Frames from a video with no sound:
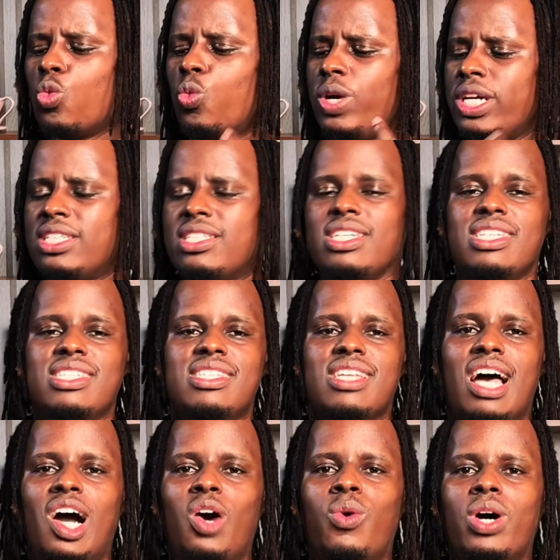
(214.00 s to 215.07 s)
which is
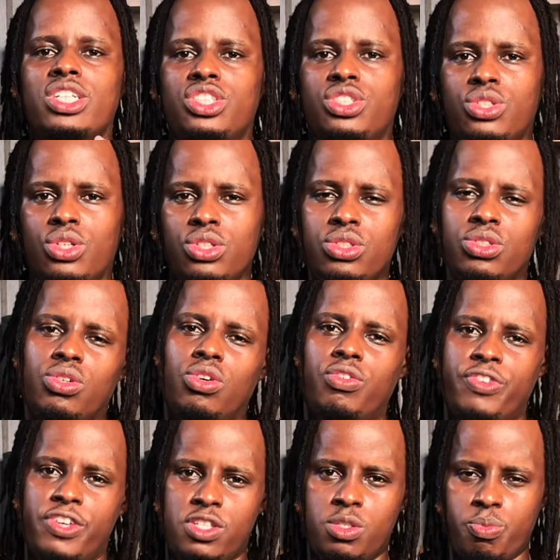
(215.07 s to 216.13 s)
our shot
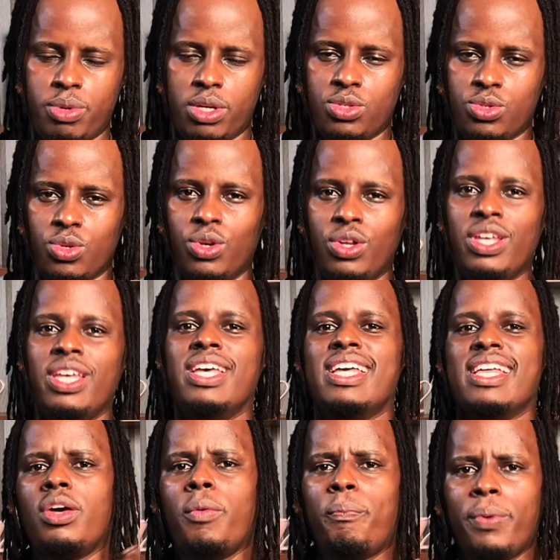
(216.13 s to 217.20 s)
of espresso.
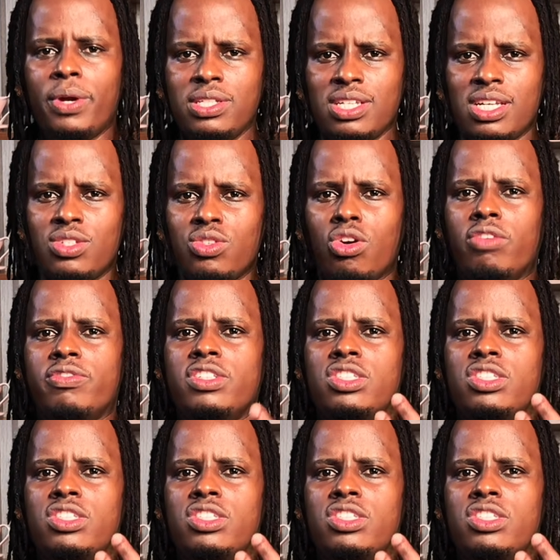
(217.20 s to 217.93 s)
The process of